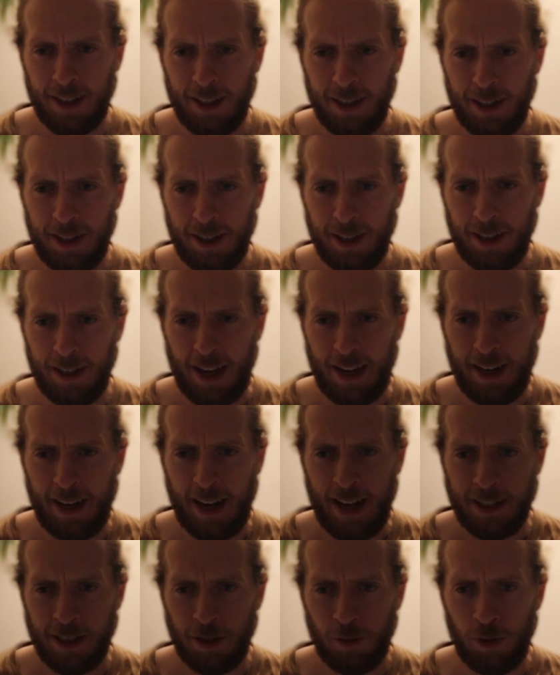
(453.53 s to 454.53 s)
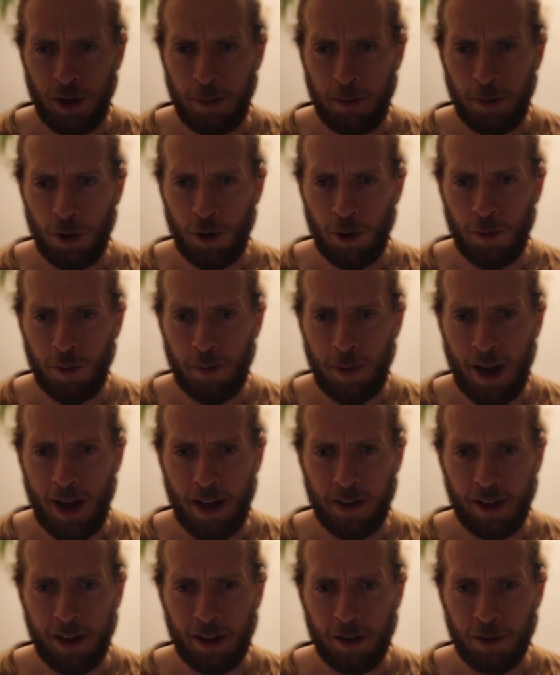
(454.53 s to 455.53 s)
and it has a repo
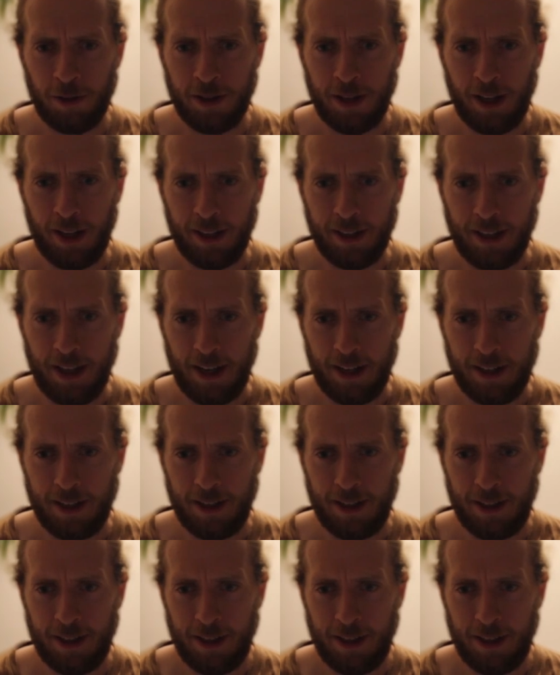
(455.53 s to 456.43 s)
path that looks like that.